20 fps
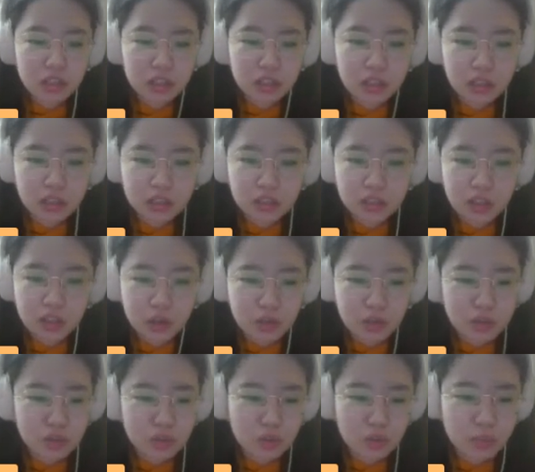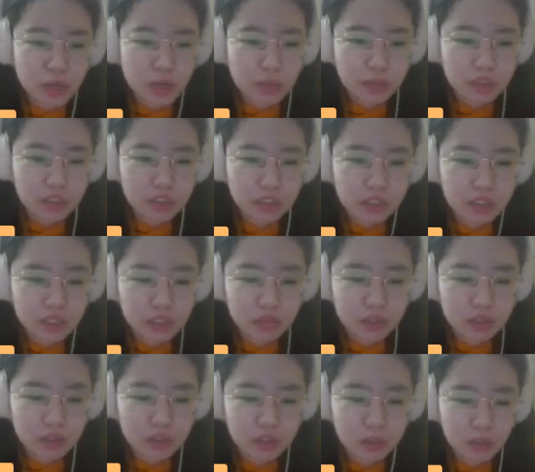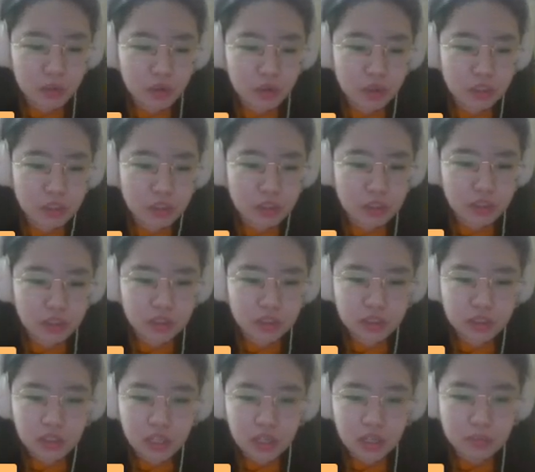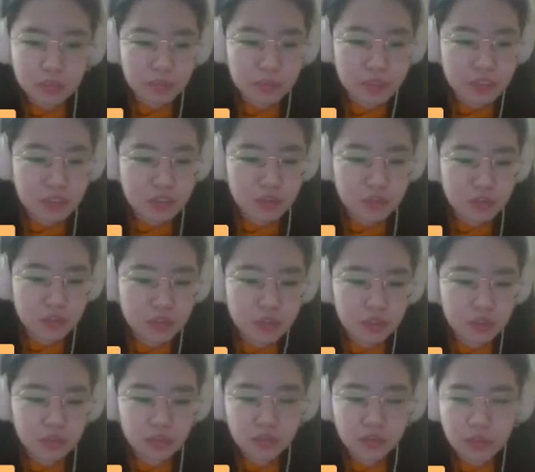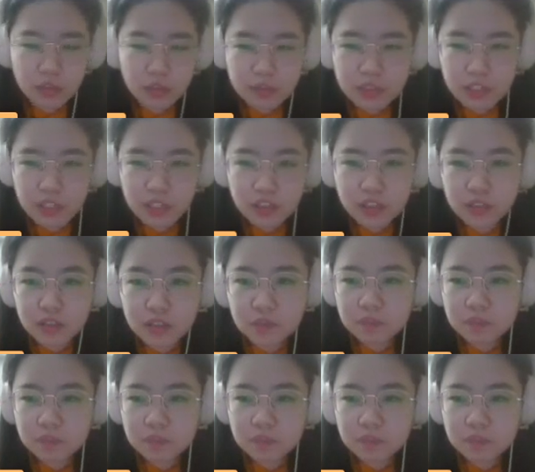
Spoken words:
is also publicly available in the MPSphere website.